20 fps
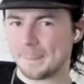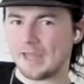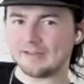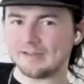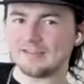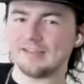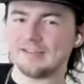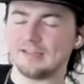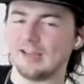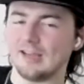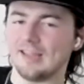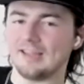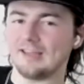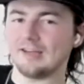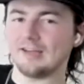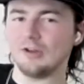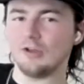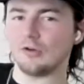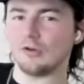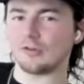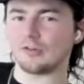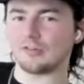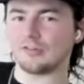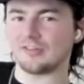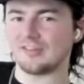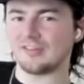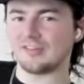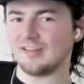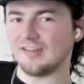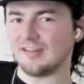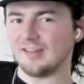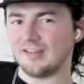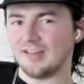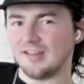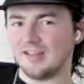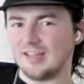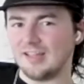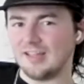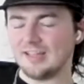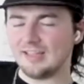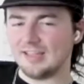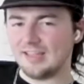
and he, he looked he,